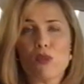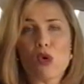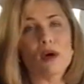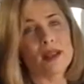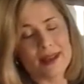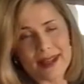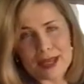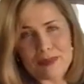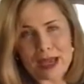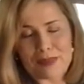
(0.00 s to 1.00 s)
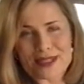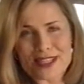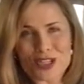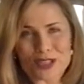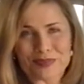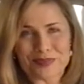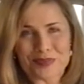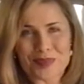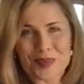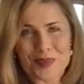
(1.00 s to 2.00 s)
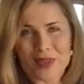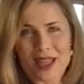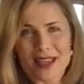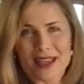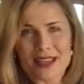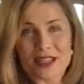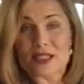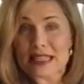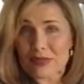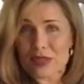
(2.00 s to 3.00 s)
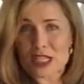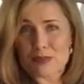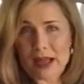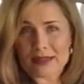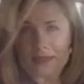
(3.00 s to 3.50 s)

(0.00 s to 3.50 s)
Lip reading: a more laid-back position. To set these